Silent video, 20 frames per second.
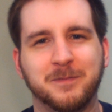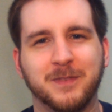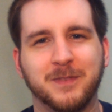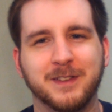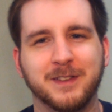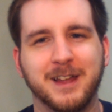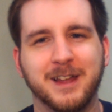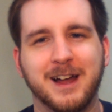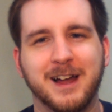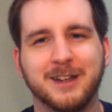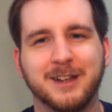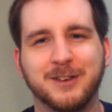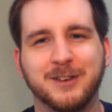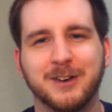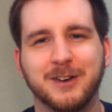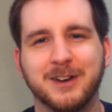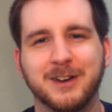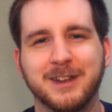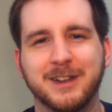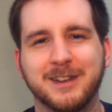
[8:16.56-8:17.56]
Not
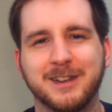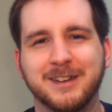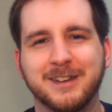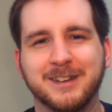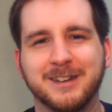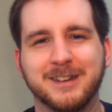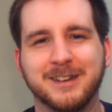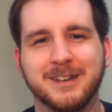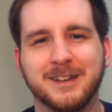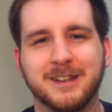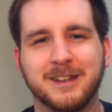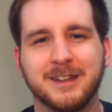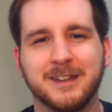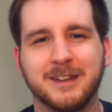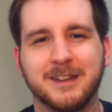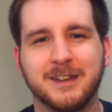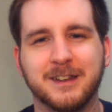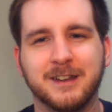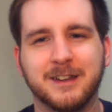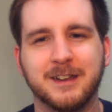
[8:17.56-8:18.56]
good.
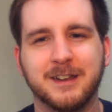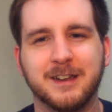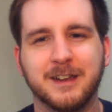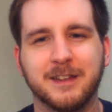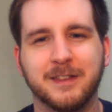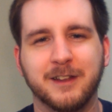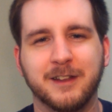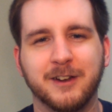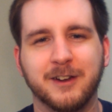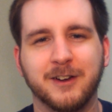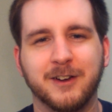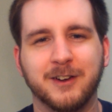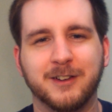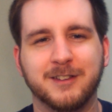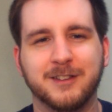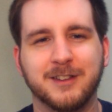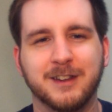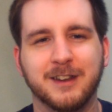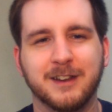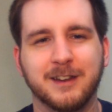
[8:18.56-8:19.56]
And then
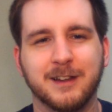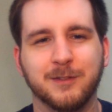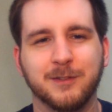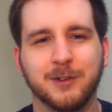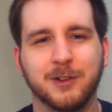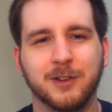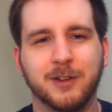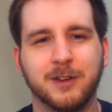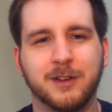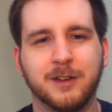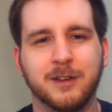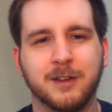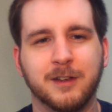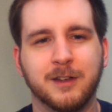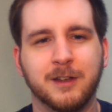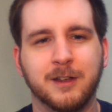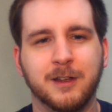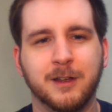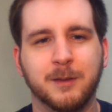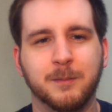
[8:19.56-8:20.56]
Hawks and endeavor look.
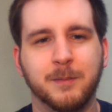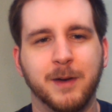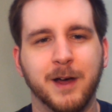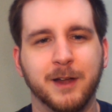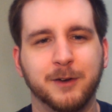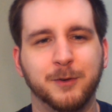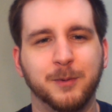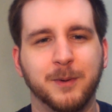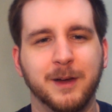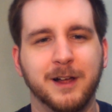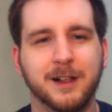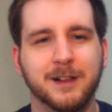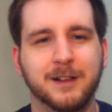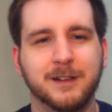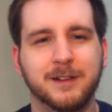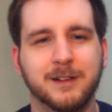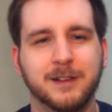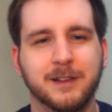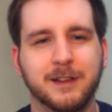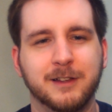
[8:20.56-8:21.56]
But, well,
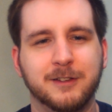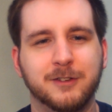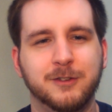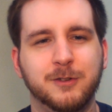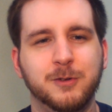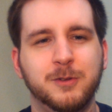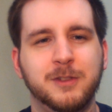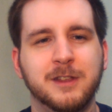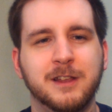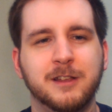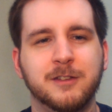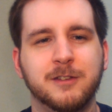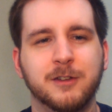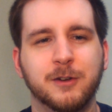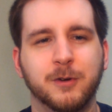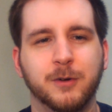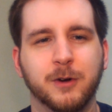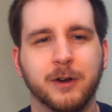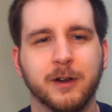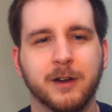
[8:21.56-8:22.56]
Let's do things
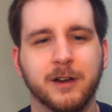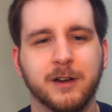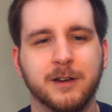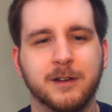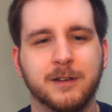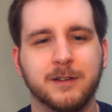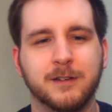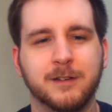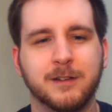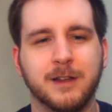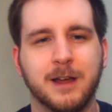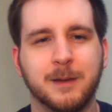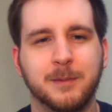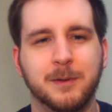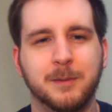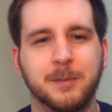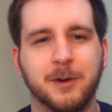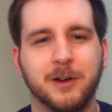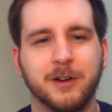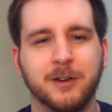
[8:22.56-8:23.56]
in order.
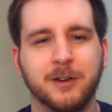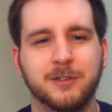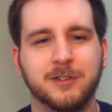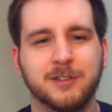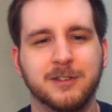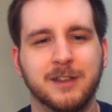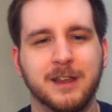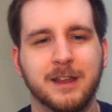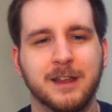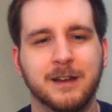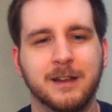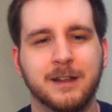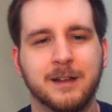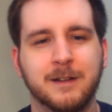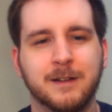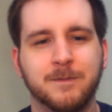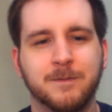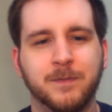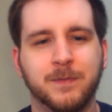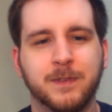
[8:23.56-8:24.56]
Dabi barges in.
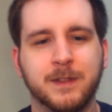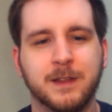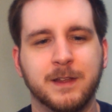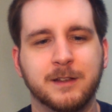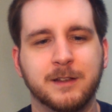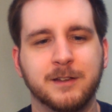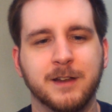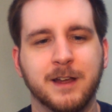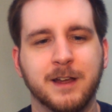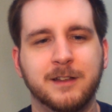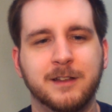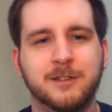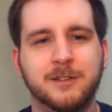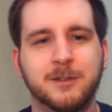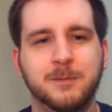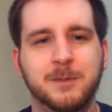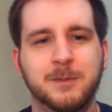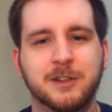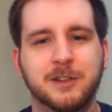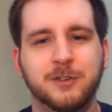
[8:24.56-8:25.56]
It's nice
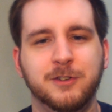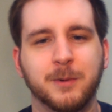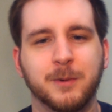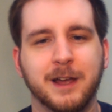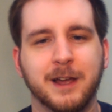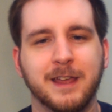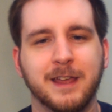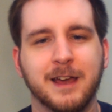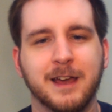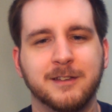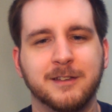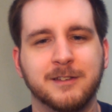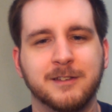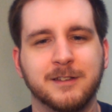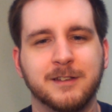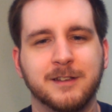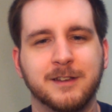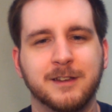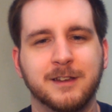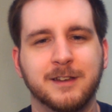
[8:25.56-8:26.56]
to meet you, I guess.
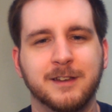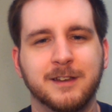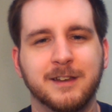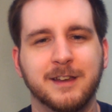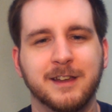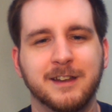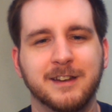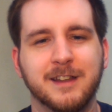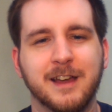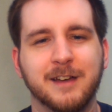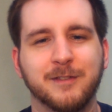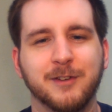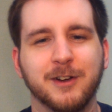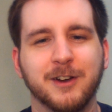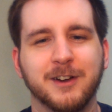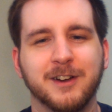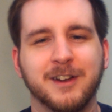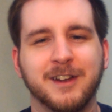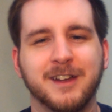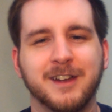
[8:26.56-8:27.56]
Endeavor.